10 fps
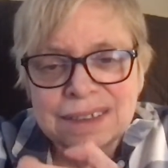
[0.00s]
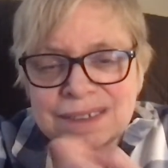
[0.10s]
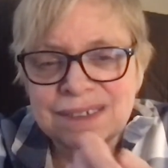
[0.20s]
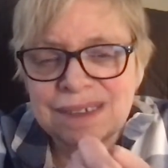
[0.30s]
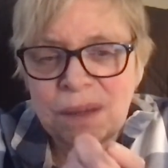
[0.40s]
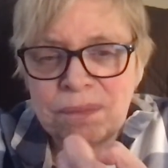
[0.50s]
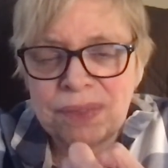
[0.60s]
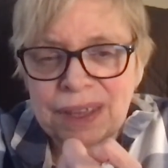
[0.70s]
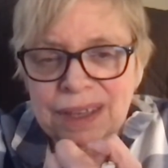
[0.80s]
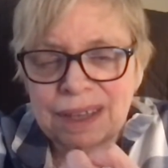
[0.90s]

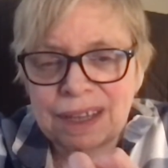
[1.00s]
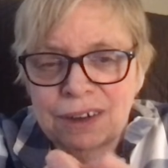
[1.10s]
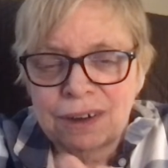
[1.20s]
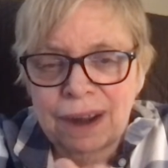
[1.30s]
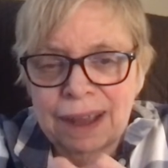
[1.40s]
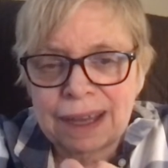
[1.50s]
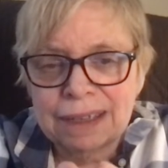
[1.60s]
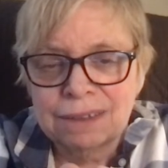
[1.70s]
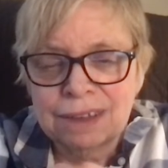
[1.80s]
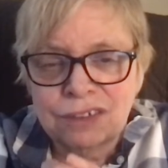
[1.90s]
something in her
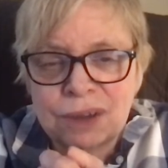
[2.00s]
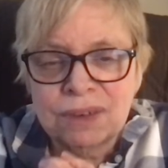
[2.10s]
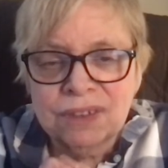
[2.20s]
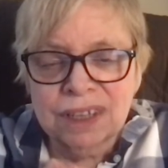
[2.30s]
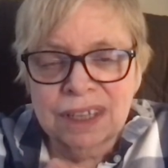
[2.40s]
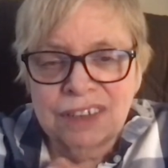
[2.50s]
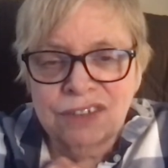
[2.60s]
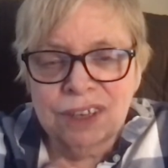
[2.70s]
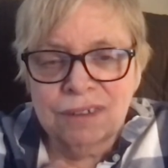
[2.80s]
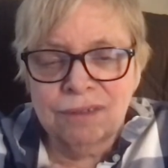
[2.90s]
hand that she was
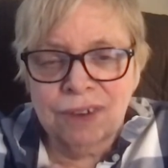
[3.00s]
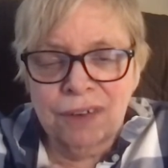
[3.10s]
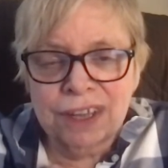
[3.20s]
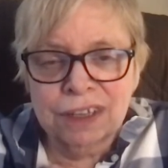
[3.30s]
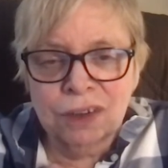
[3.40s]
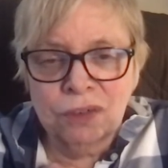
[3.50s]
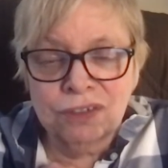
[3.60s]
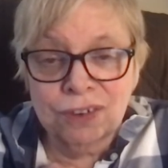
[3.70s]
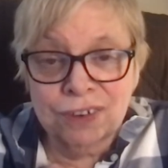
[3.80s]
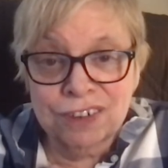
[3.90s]
clenching very close
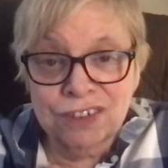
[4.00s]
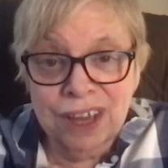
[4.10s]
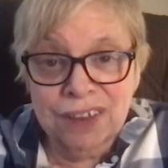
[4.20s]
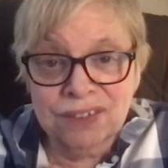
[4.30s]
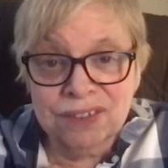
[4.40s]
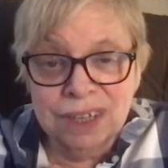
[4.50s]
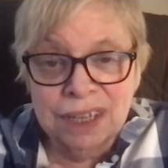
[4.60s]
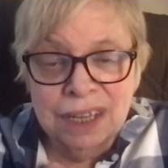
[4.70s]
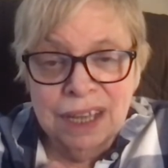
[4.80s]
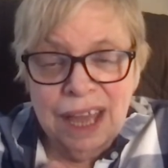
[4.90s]
to her chest.
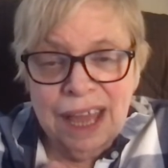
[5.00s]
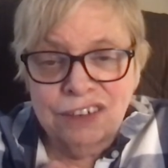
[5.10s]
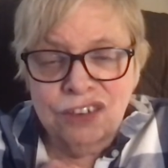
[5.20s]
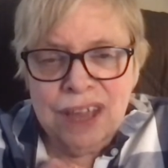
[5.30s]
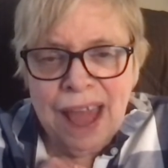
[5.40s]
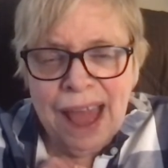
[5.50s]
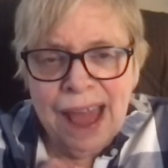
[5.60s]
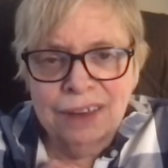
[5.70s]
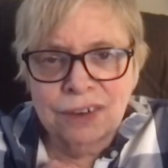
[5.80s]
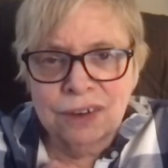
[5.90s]
And she
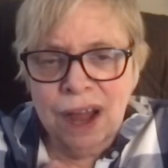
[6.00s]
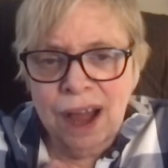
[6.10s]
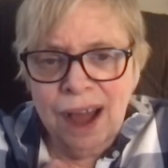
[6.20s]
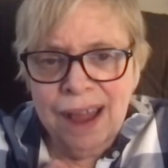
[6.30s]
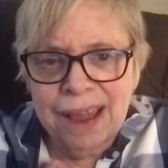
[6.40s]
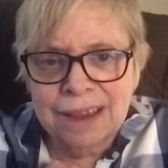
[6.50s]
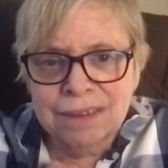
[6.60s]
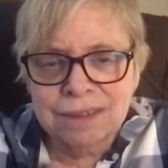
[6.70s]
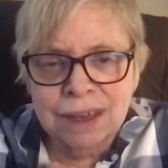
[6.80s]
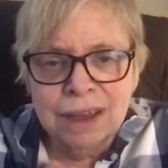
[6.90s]
had her
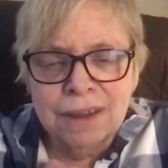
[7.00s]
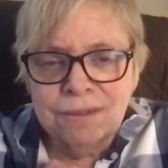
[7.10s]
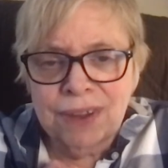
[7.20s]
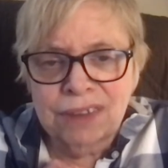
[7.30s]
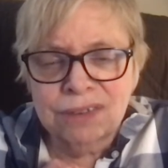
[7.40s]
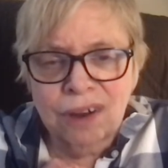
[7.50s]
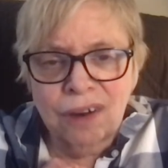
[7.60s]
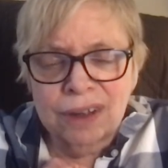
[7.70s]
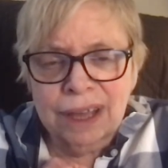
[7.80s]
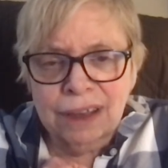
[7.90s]
eyes fixed
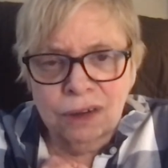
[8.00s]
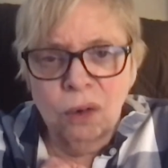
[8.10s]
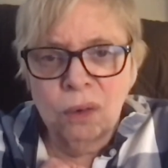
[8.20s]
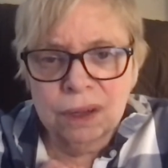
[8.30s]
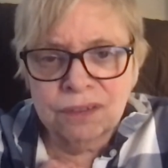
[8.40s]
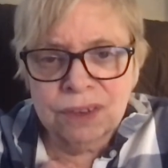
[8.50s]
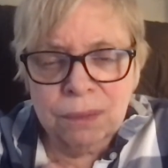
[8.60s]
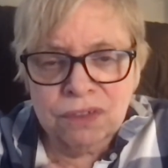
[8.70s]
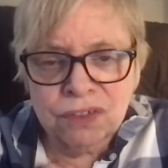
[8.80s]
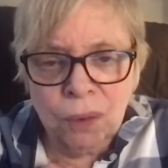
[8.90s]
on a goal of
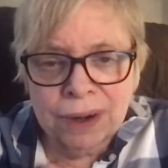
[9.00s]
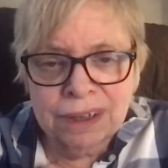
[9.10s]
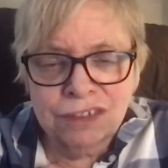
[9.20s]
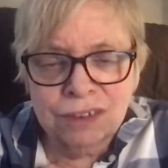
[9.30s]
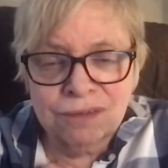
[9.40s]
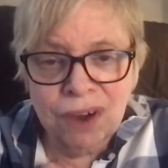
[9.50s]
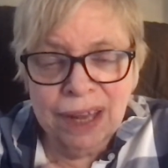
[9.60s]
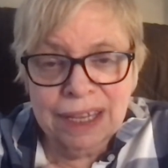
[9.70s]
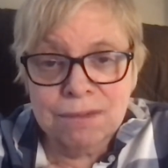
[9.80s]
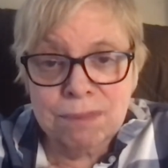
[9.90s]
some sort, and she
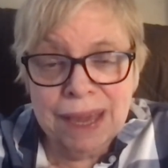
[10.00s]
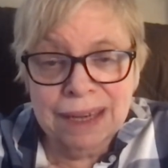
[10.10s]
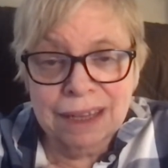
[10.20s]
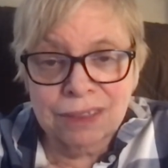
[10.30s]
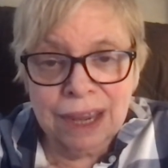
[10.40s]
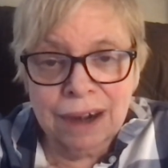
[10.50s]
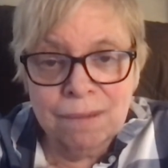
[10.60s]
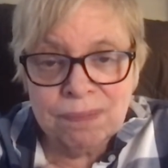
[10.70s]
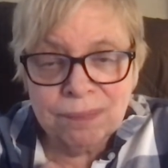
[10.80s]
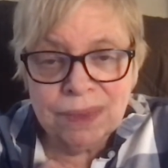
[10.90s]
finally made it there.
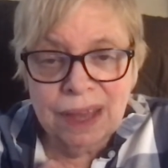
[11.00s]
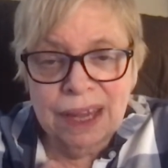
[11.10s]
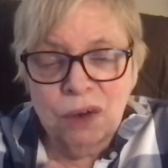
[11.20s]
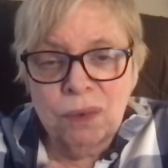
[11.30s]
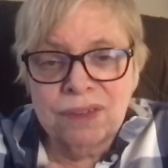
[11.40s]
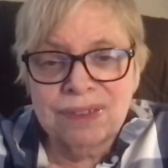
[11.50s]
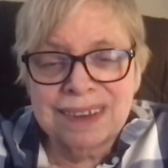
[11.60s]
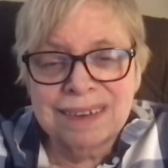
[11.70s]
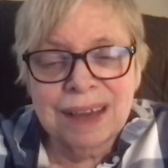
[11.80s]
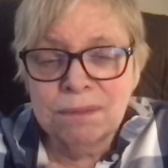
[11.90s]
And it was the
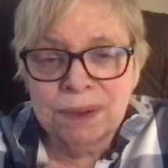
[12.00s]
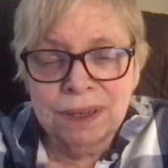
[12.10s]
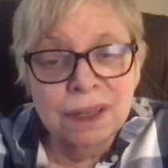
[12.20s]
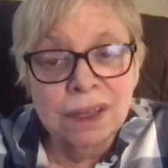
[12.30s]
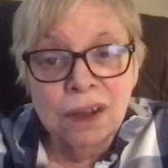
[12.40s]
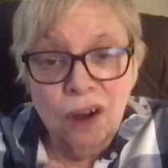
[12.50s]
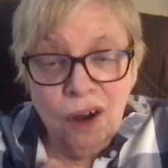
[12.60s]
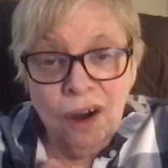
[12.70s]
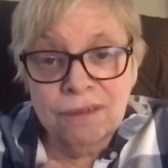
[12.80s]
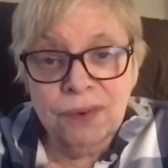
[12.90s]
Temple
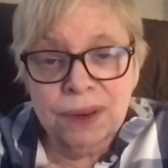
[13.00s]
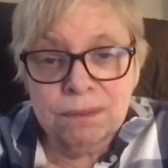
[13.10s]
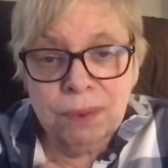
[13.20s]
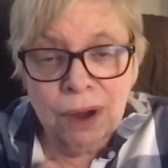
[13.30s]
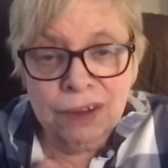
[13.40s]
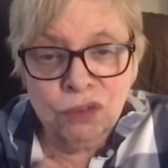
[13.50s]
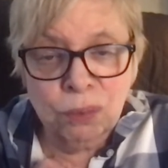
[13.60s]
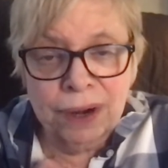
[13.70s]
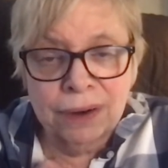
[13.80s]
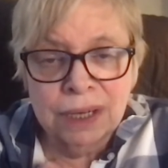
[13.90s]
offering box
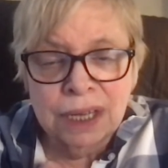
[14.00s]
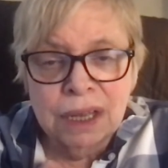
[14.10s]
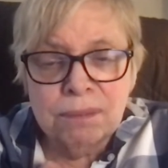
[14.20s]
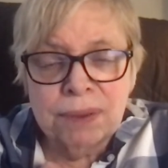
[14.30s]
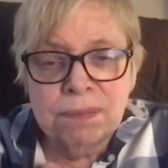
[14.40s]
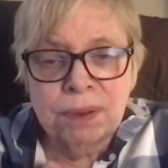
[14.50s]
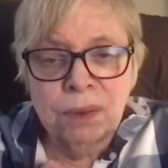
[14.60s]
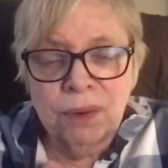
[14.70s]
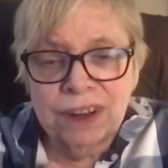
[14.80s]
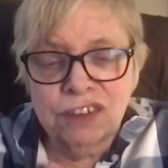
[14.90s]
where people
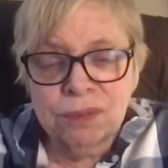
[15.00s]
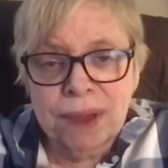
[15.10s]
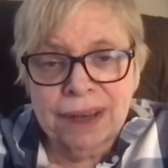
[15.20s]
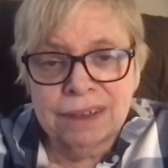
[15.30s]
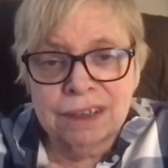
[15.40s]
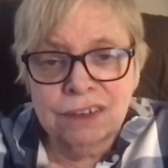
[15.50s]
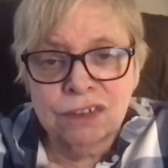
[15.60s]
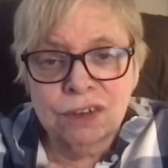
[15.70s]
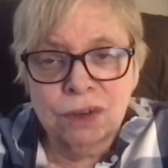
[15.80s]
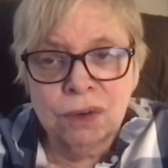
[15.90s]
were expected
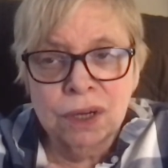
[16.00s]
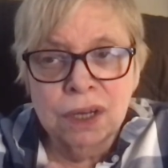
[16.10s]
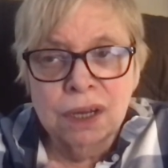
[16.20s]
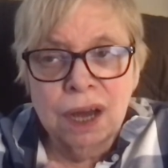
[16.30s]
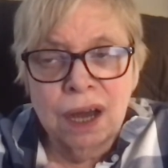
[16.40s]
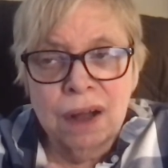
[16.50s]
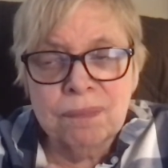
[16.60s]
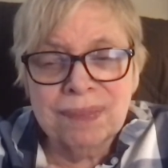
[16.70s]
to um,